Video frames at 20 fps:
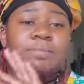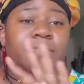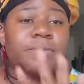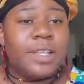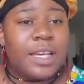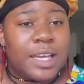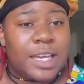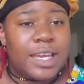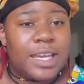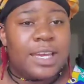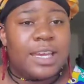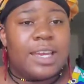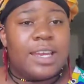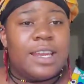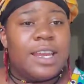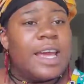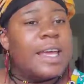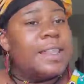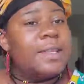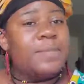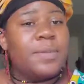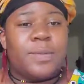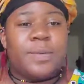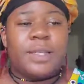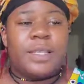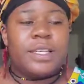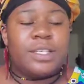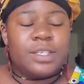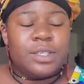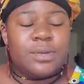again, at the
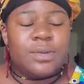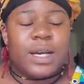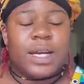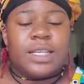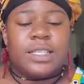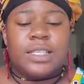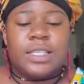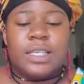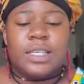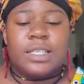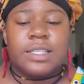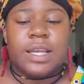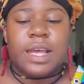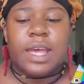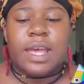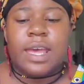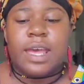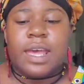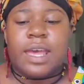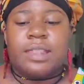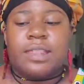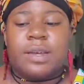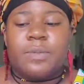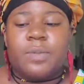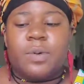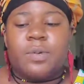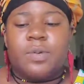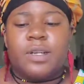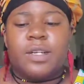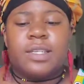moment that you watch this. And
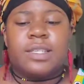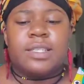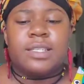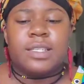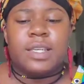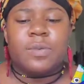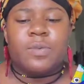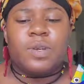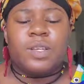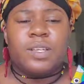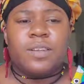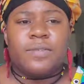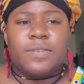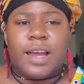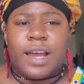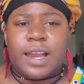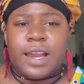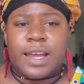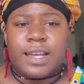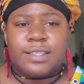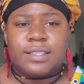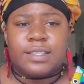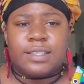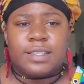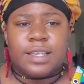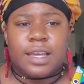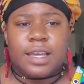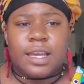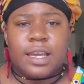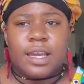then we're going to see what divine has to
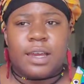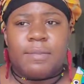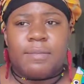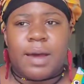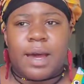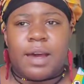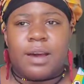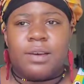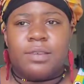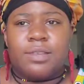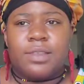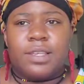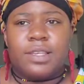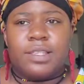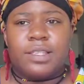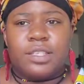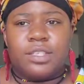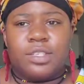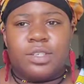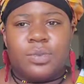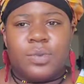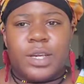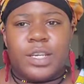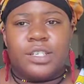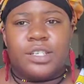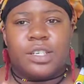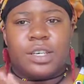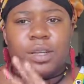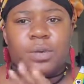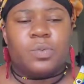say about the
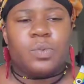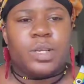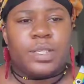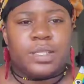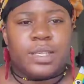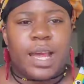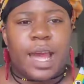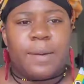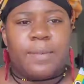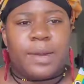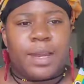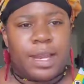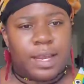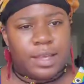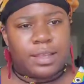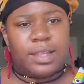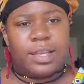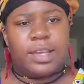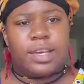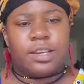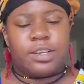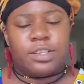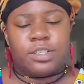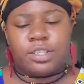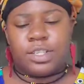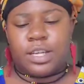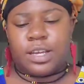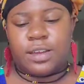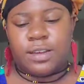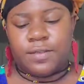situation and what's happening in the
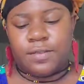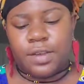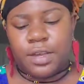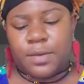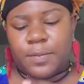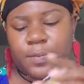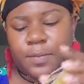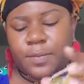energy of it.